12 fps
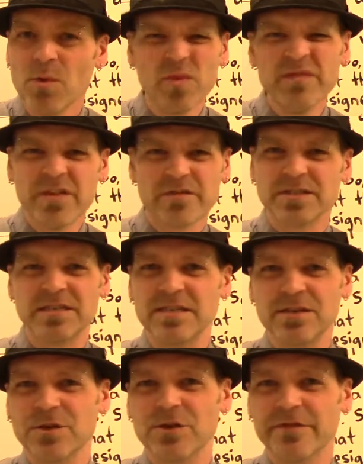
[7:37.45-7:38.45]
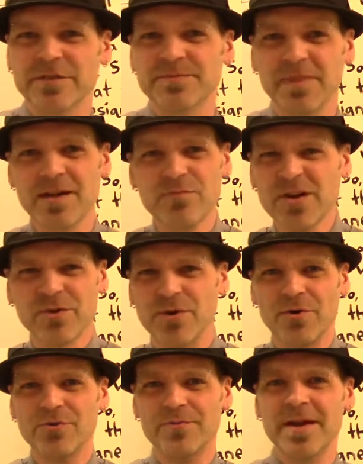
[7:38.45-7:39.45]
We've never seen the universe made. We don't
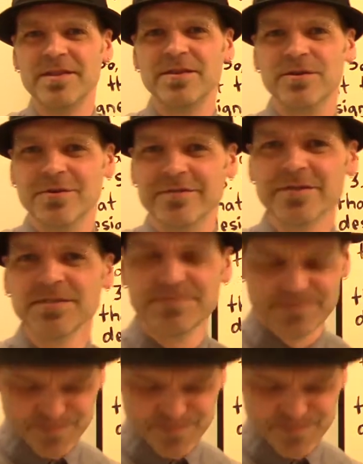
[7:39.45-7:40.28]
know who made the universe.